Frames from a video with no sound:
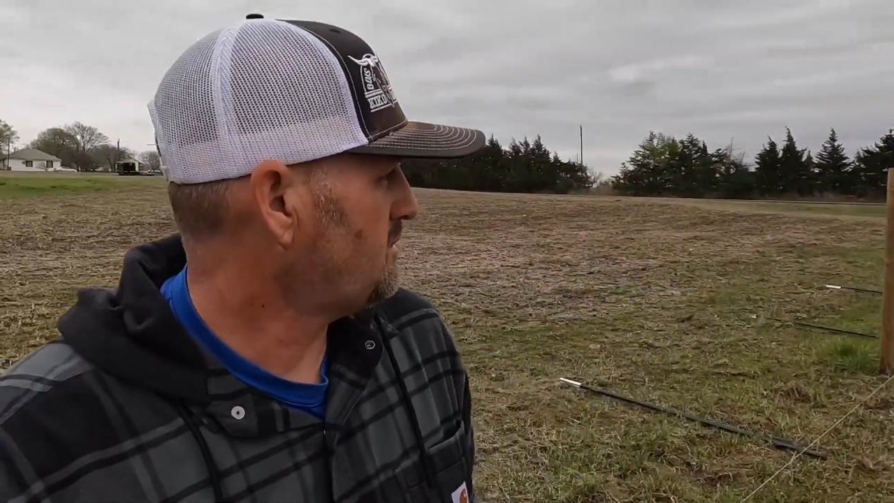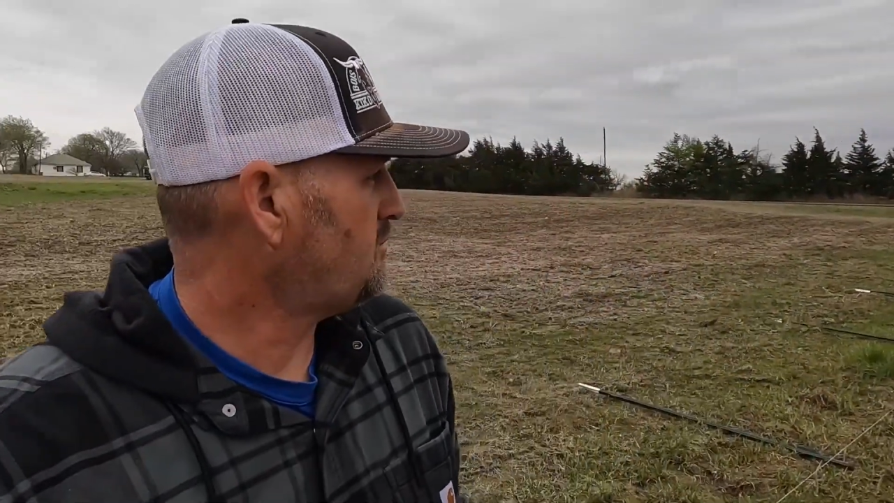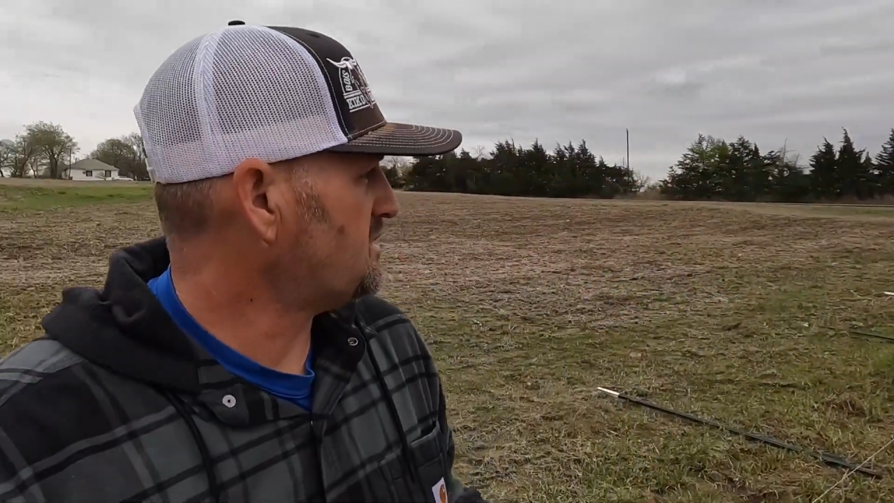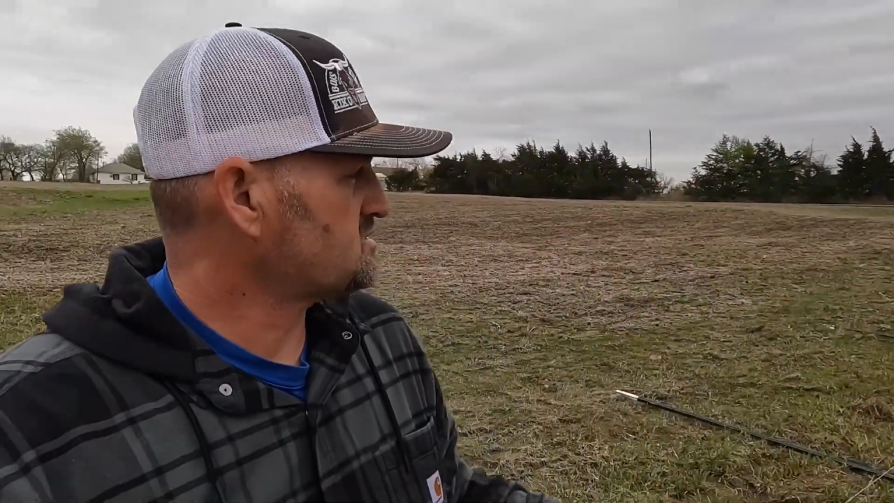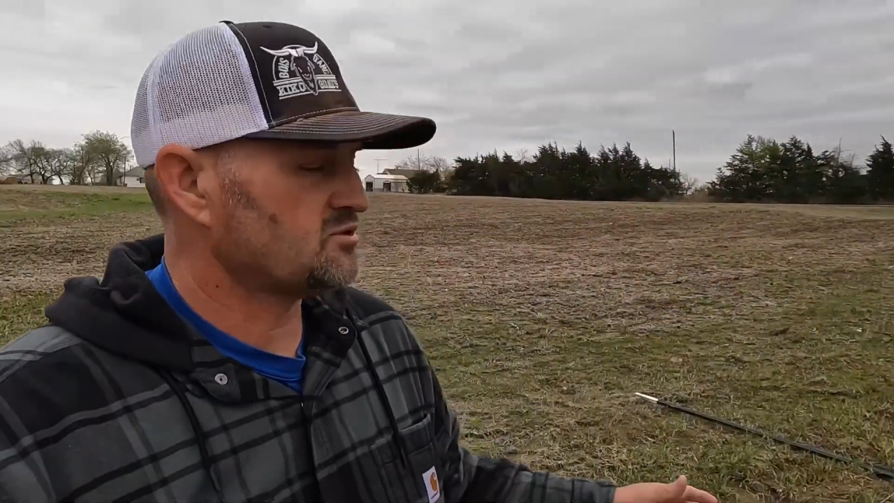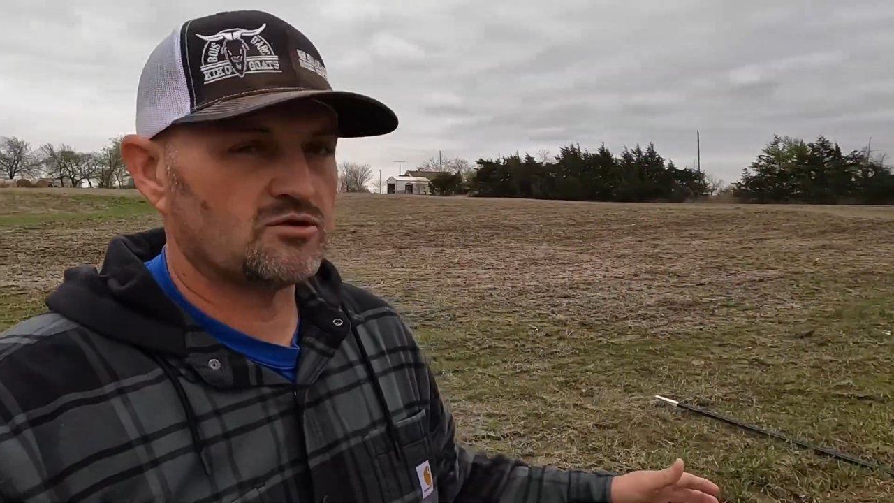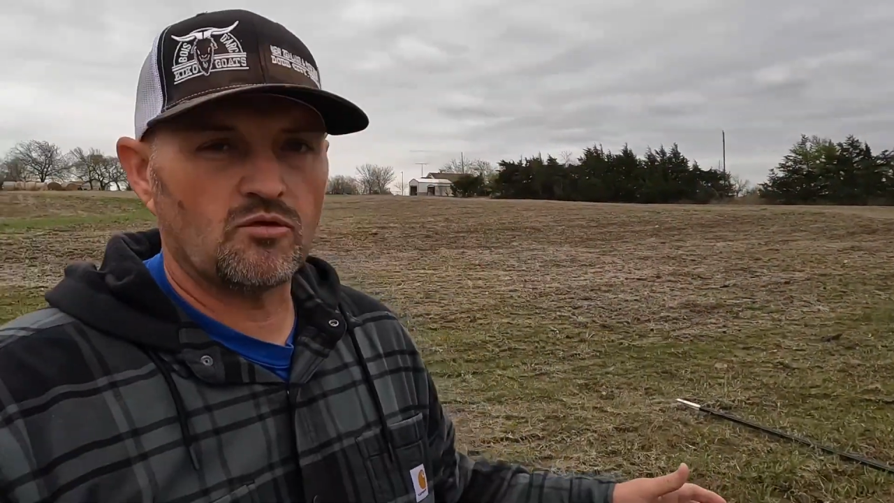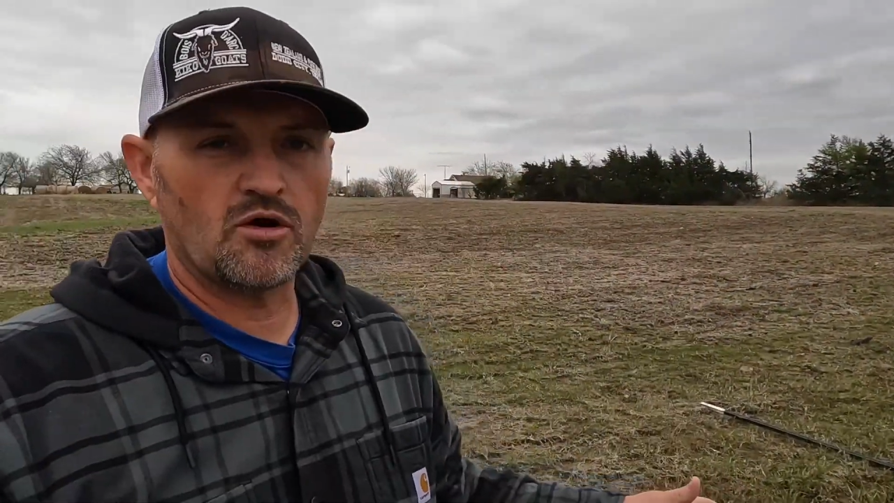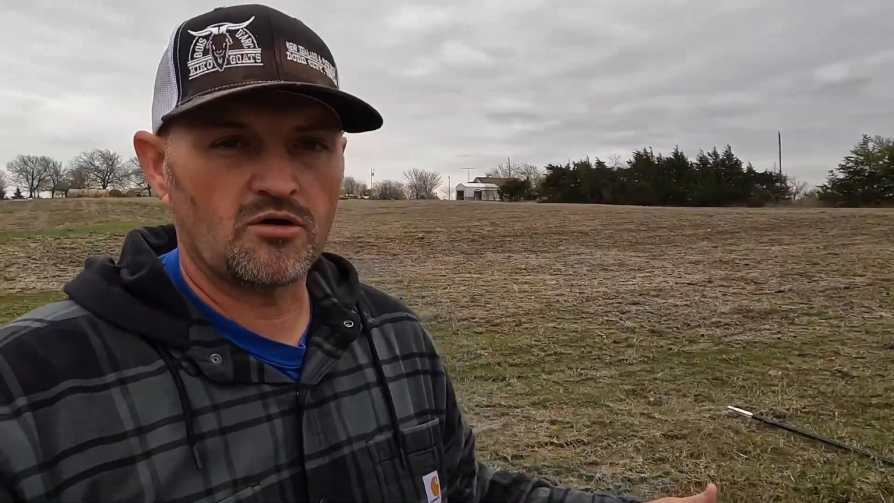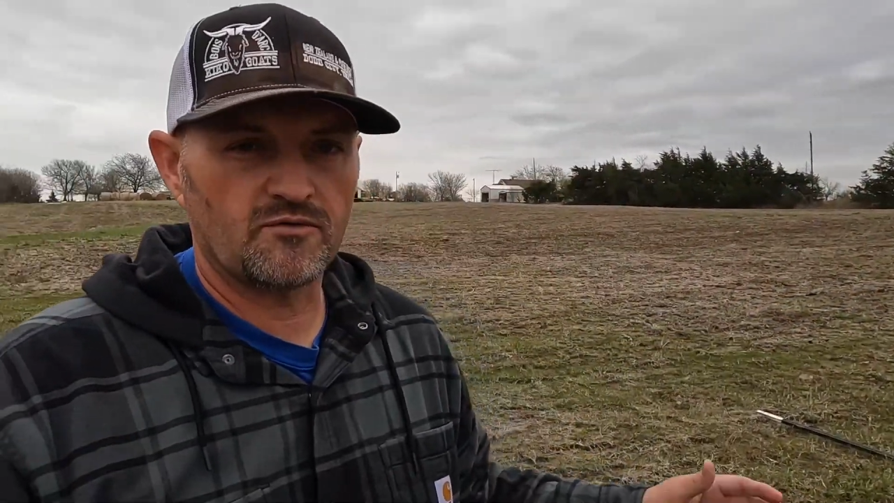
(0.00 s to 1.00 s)
but it's going to
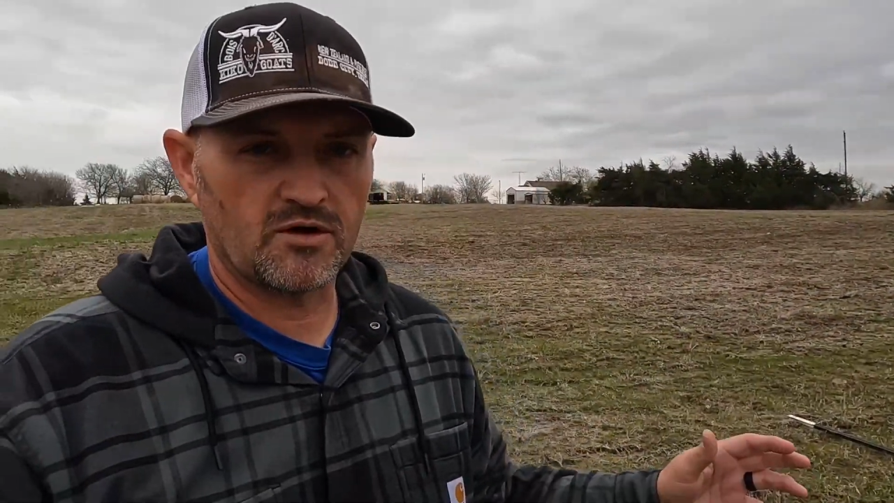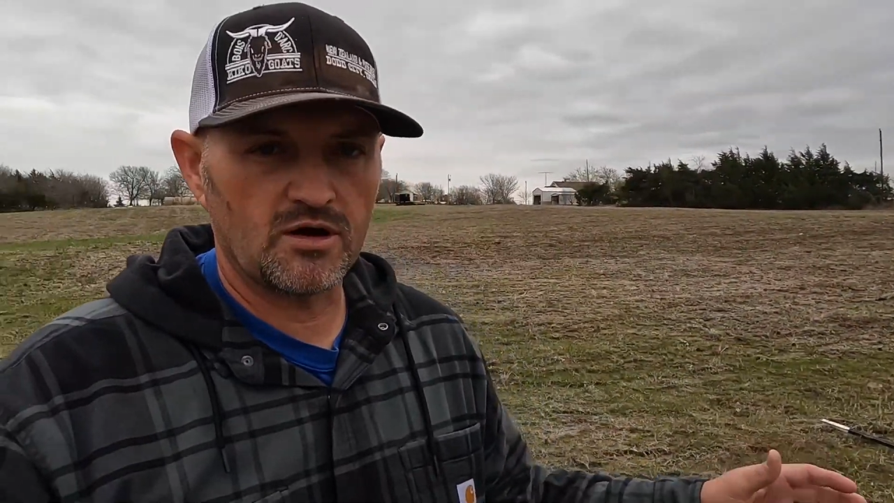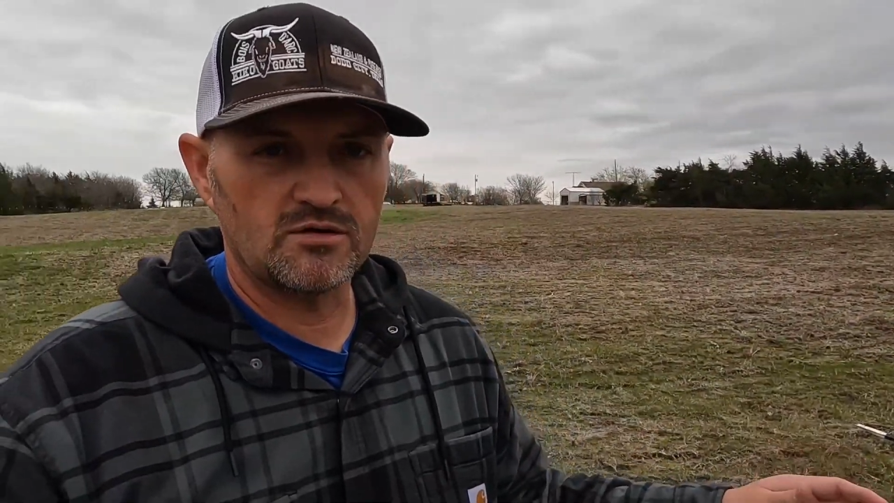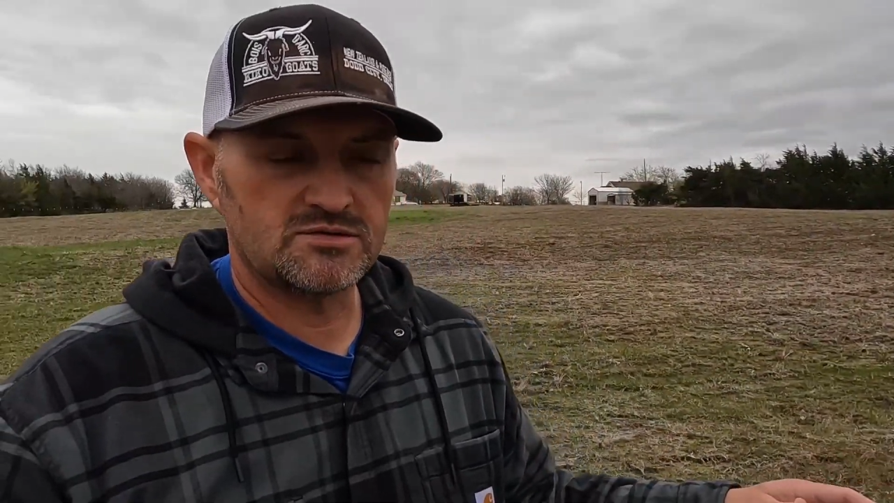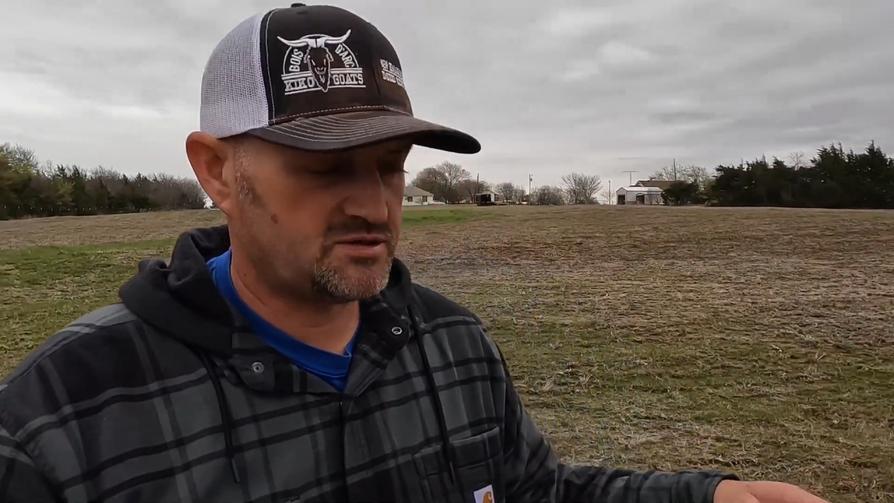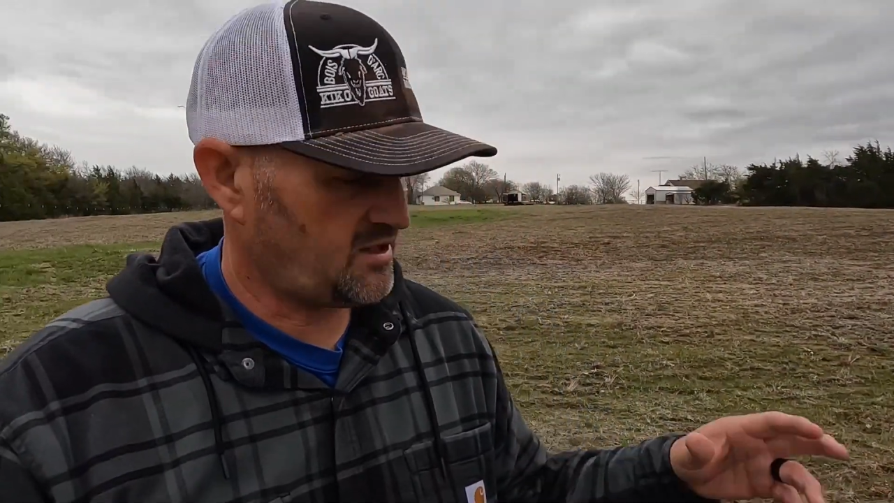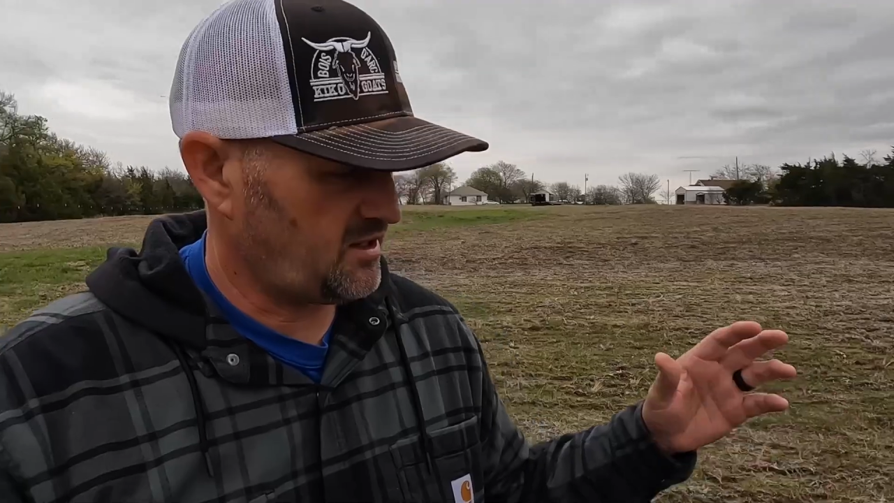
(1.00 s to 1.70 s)
work for goats,